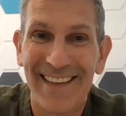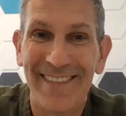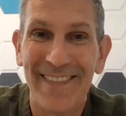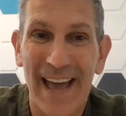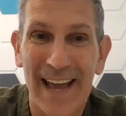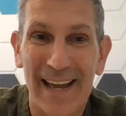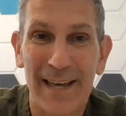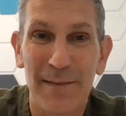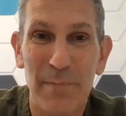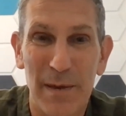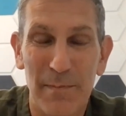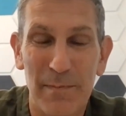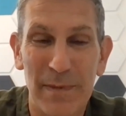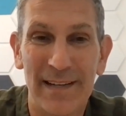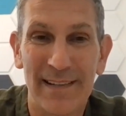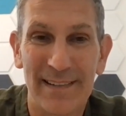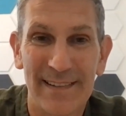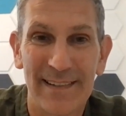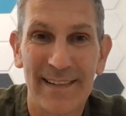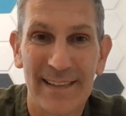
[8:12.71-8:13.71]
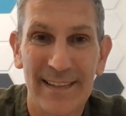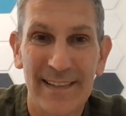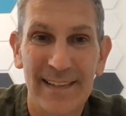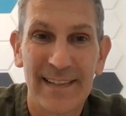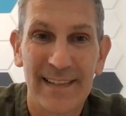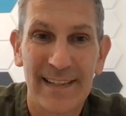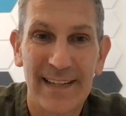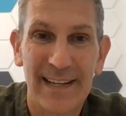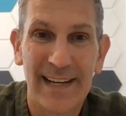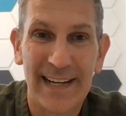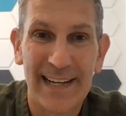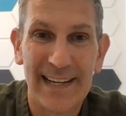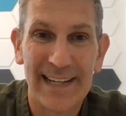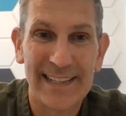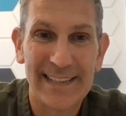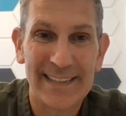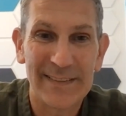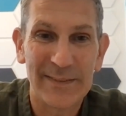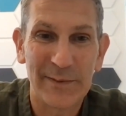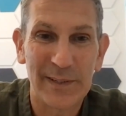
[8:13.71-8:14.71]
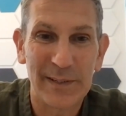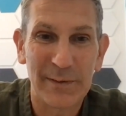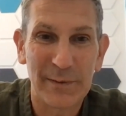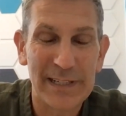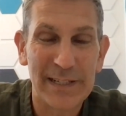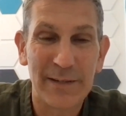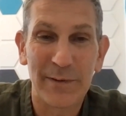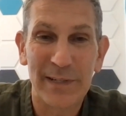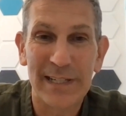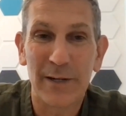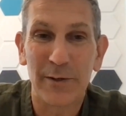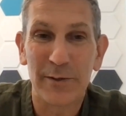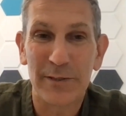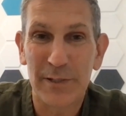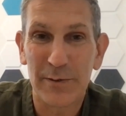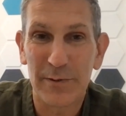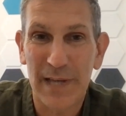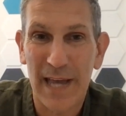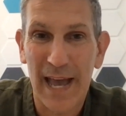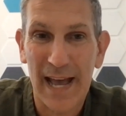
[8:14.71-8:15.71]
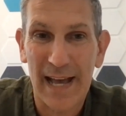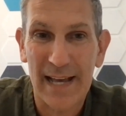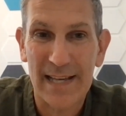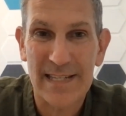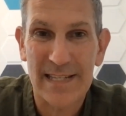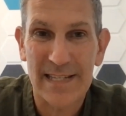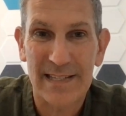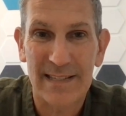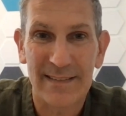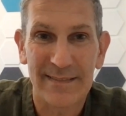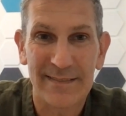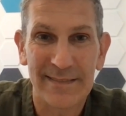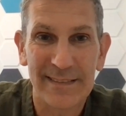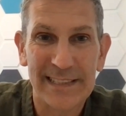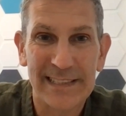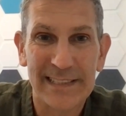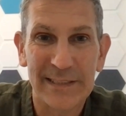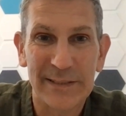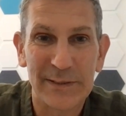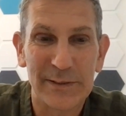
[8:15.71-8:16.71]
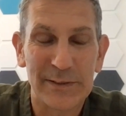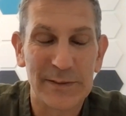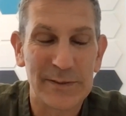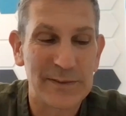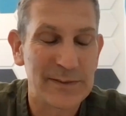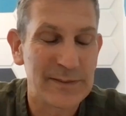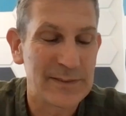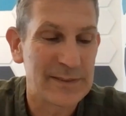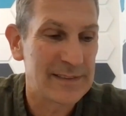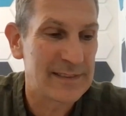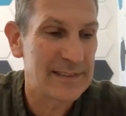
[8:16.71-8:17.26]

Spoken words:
in that commitment. We don't do gas. We do